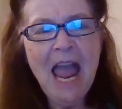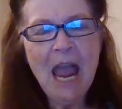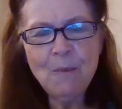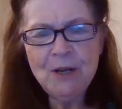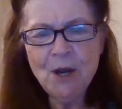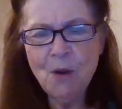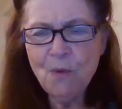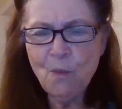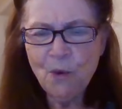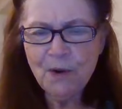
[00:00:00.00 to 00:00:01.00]
And we know
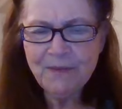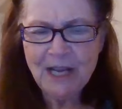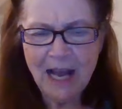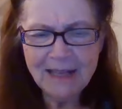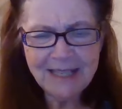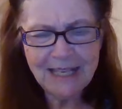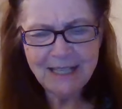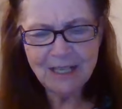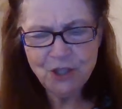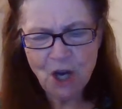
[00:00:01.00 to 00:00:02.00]
the word of God
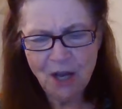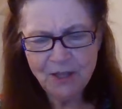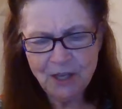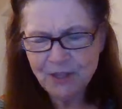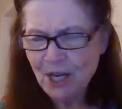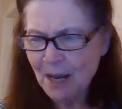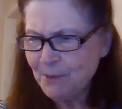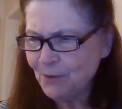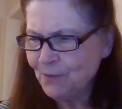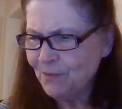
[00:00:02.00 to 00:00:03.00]
says in John the
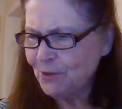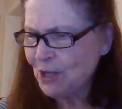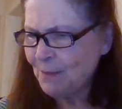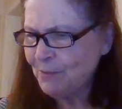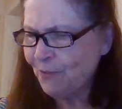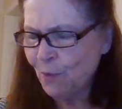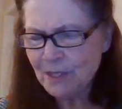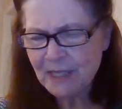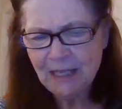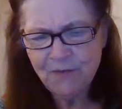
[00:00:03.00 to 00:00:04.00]
chapter chapter
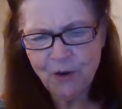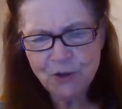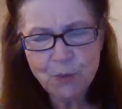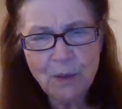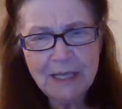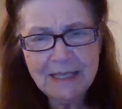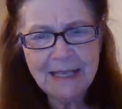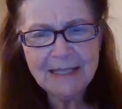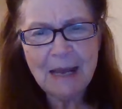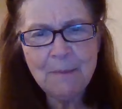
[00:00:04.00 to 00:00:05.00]
14 verse
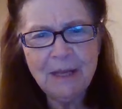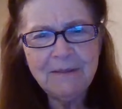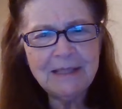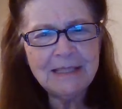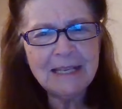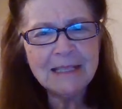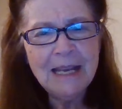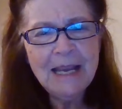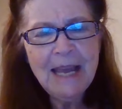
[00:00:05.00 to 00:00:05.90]
26 I believe he says